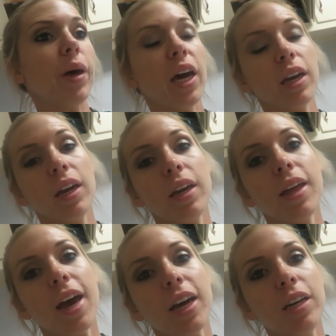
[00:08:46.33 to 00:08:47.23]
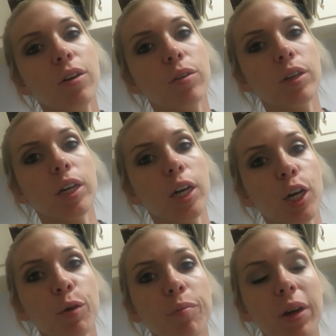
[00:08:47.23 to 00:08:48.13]
I'm back. I had to
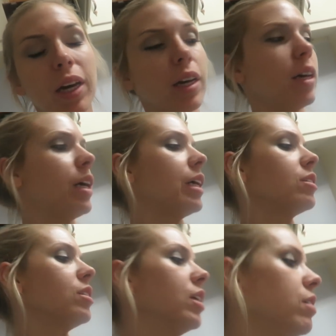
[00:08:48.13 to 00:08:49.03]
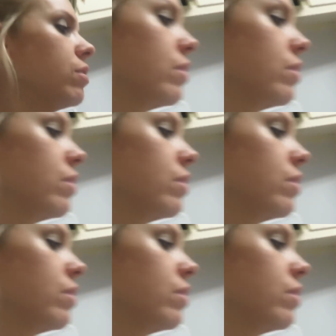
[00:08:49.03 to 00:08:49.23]
order my hair hairstyle.